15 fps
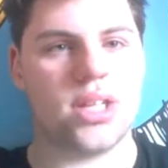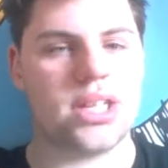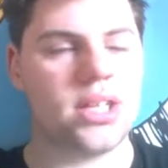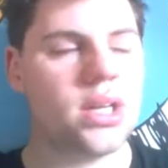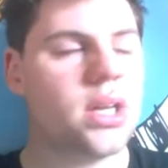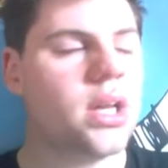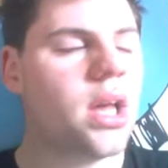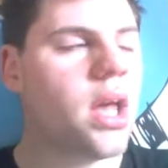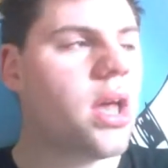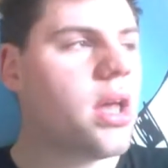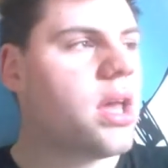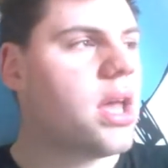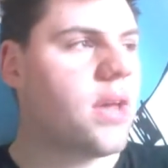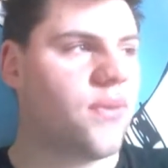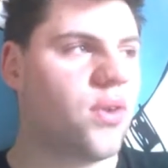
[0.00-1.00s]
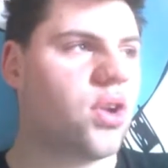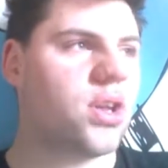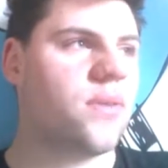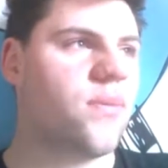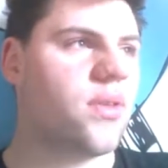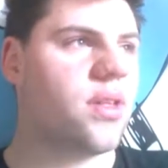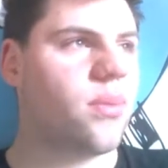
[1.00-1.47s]
If you're looking for something
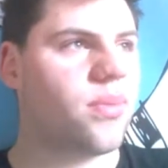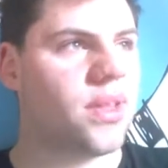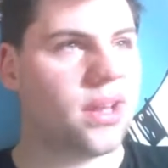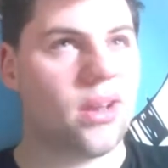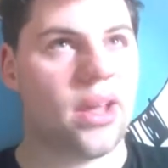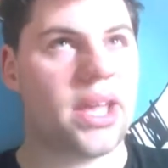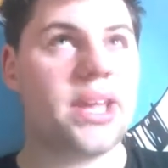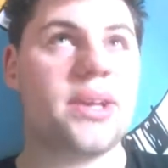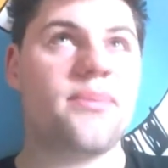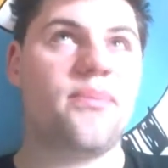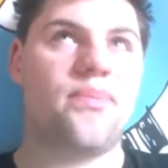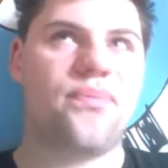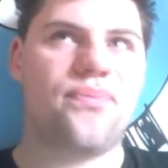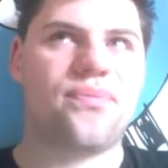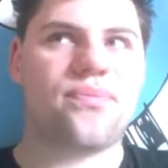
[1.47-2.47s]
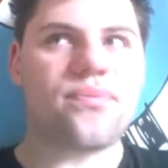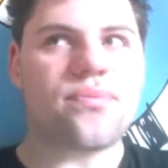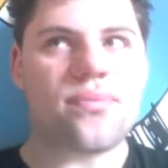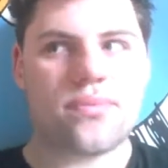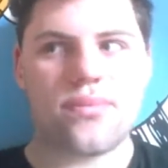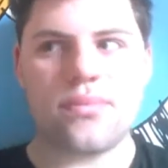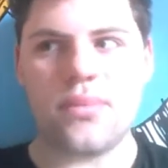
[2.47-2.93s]
like
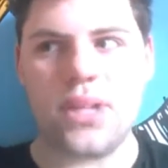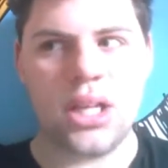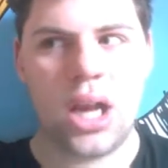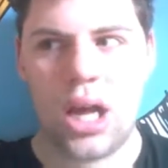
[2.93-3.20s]
Vampire: